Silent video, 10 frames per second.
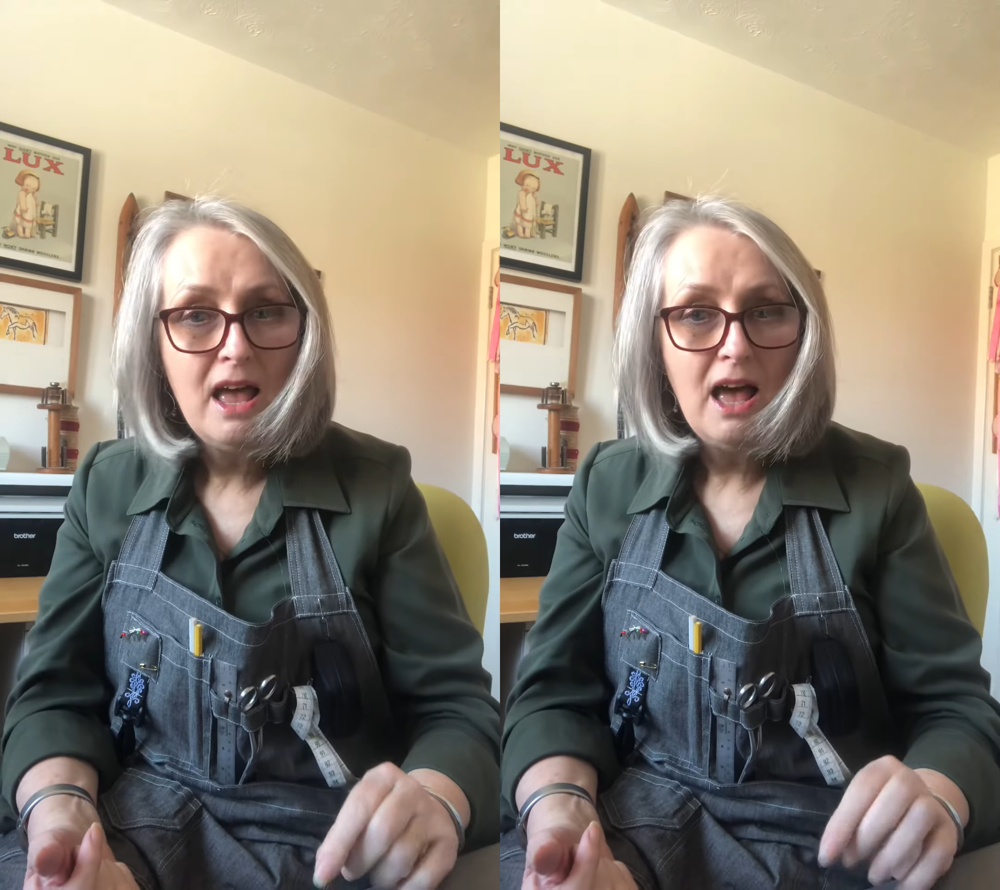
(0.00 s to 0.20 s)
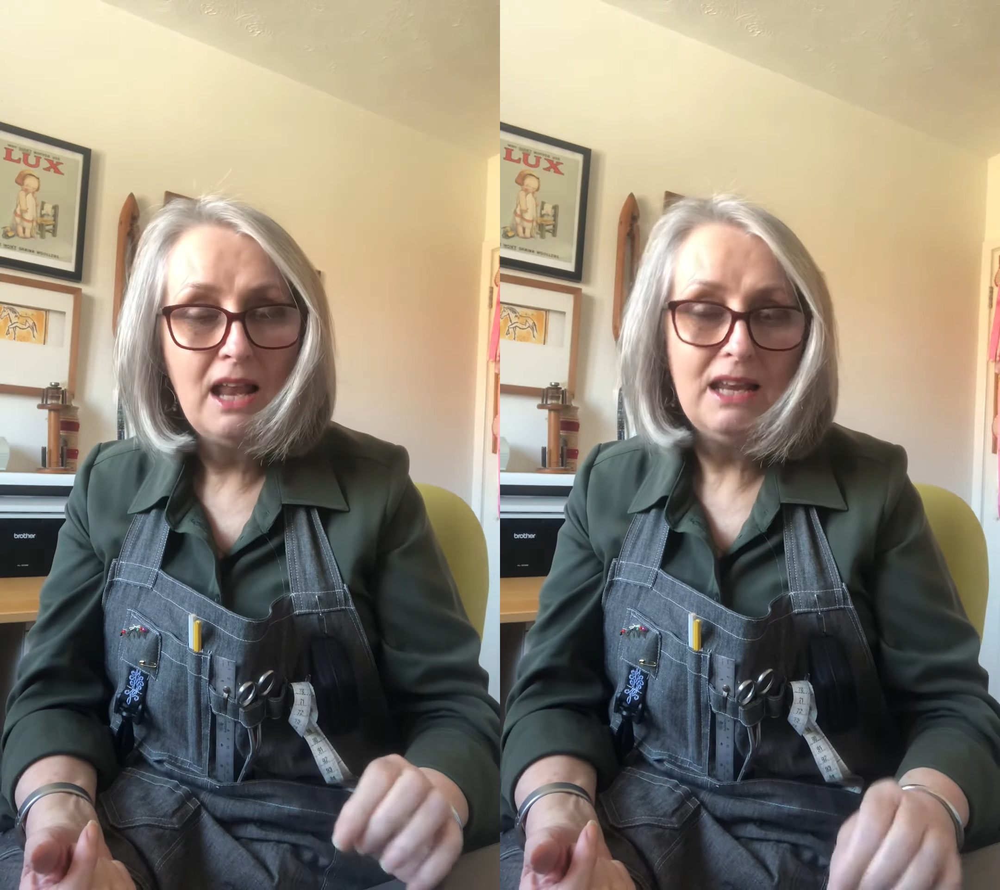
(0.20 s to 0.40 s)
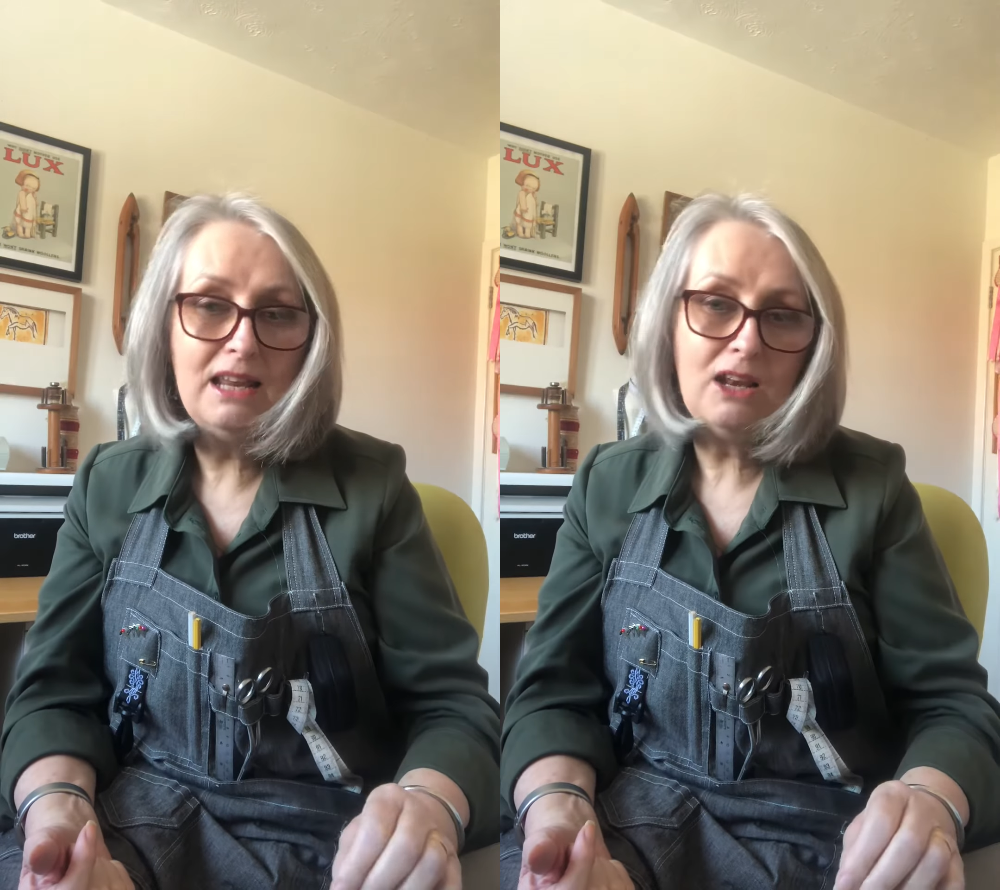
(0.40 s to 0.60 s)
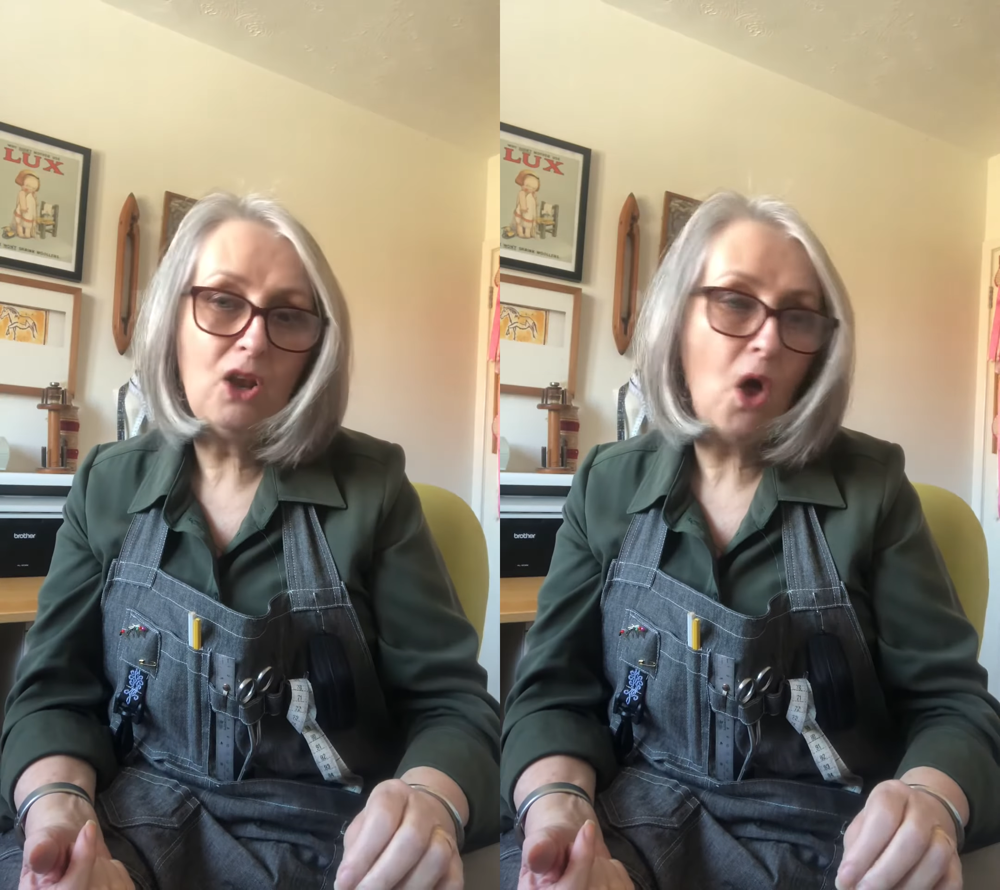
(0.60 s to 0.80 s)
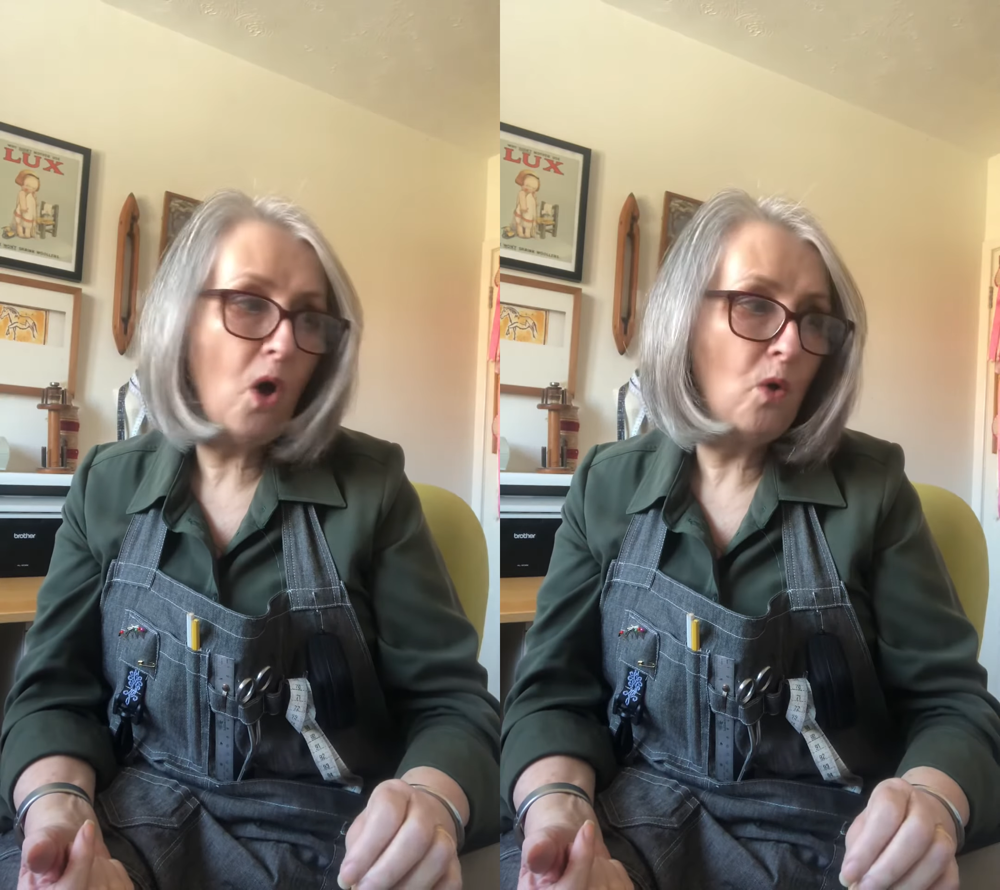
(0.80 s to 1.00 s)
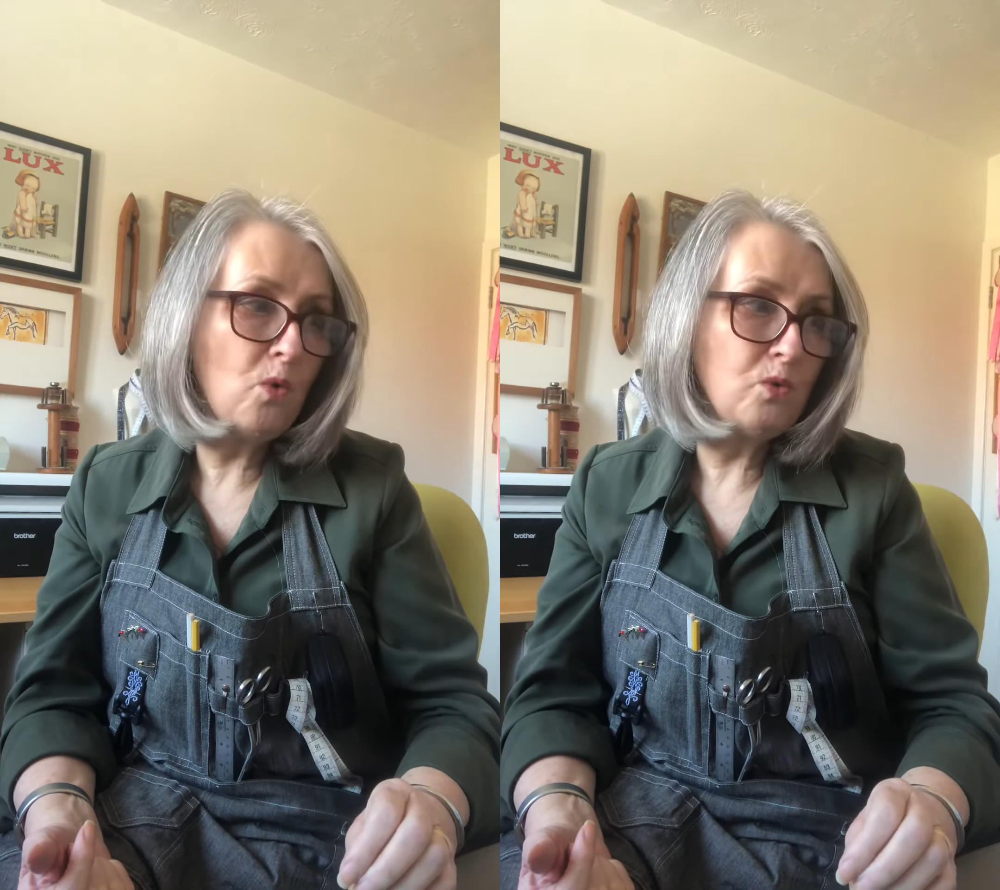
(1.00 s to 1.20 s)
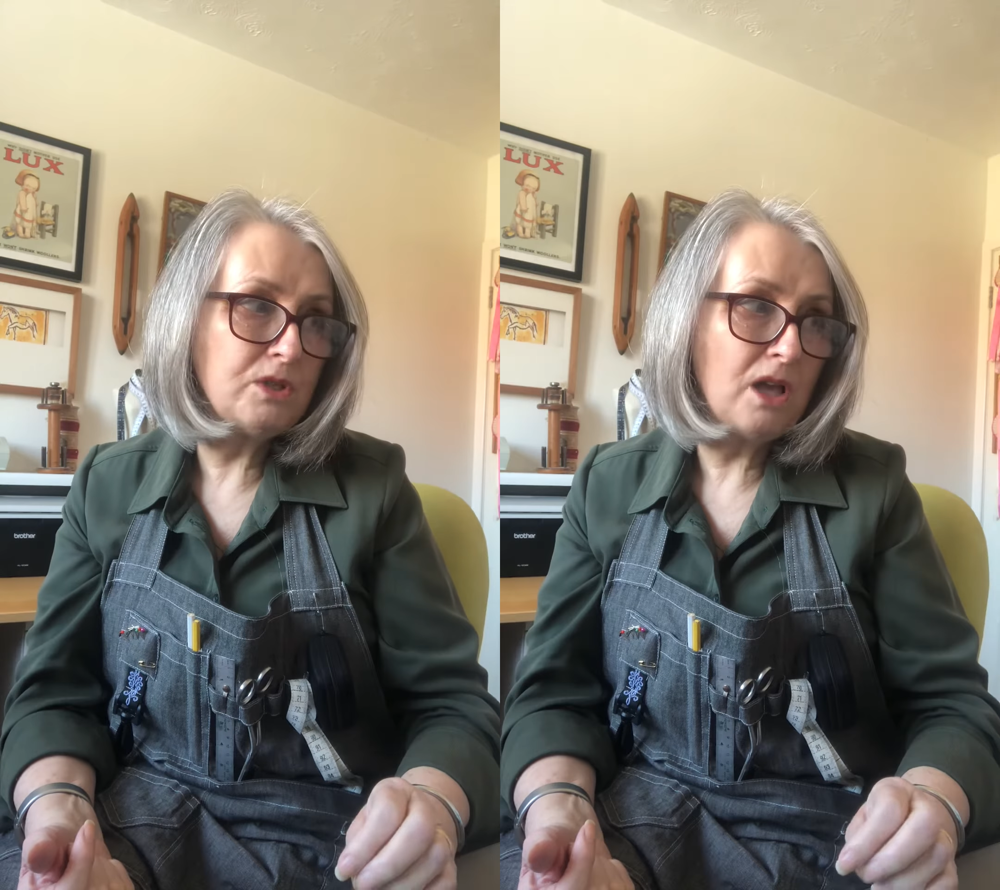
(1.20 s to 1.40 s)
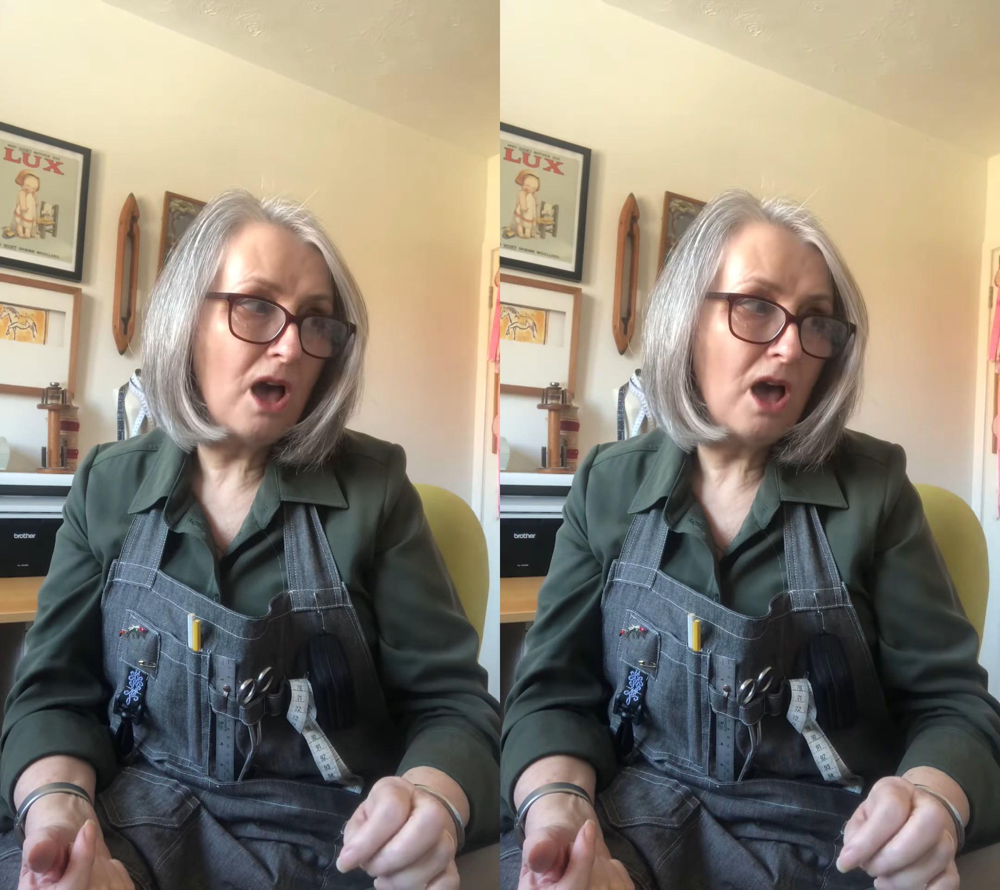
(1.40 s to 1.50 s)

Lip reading: a little old